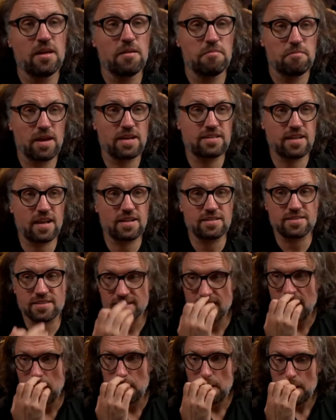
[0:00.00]
Make sense?
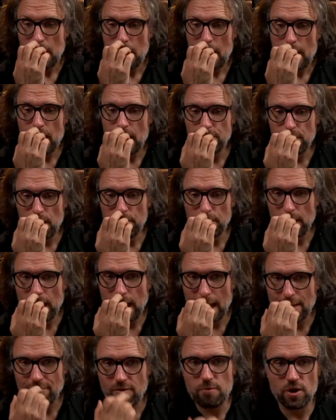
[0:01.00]
Now, if I play
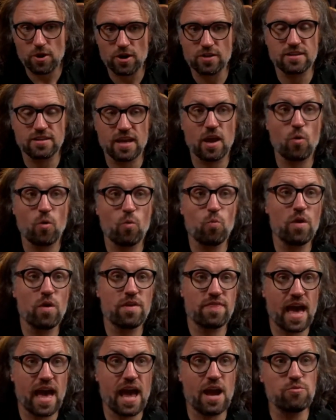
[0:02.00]
Happy Birthday
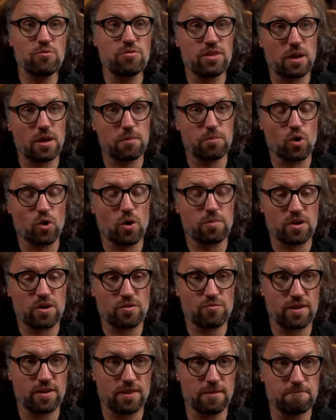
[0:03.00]
without the appropriate
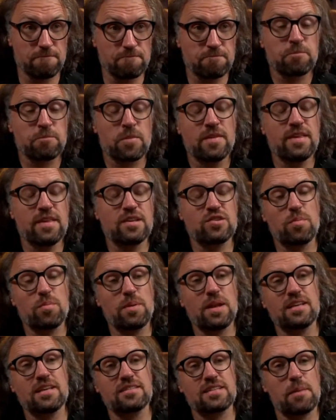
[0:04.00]
rhythm, this would be
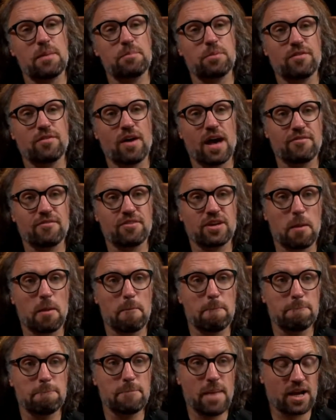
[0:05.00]
an example of having
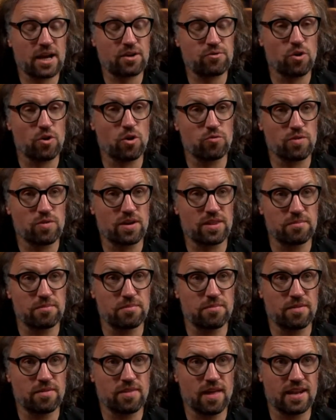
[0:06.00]
macro
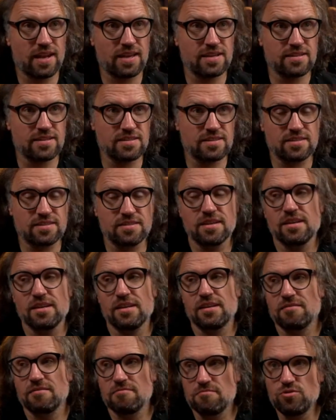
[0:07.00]
rhythm that is
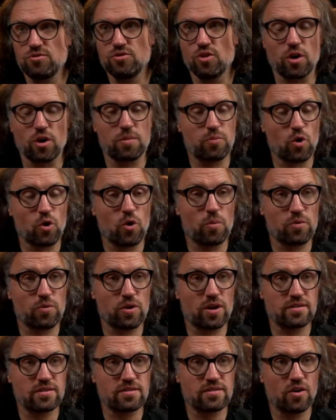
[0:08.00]
not
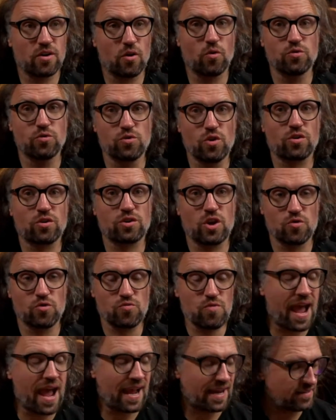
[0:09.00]
appropriate or not
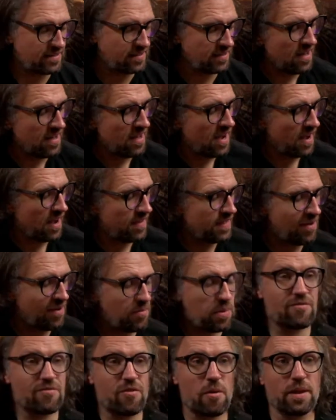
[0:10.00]
correct. And that would
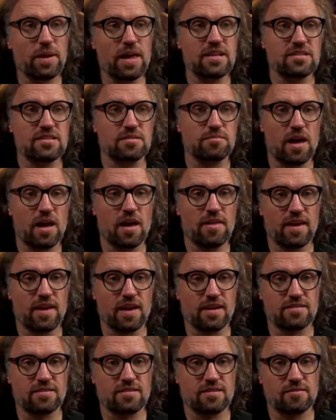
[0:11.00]
be if I played something like
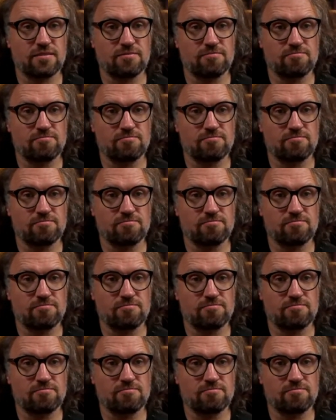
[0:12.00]
this.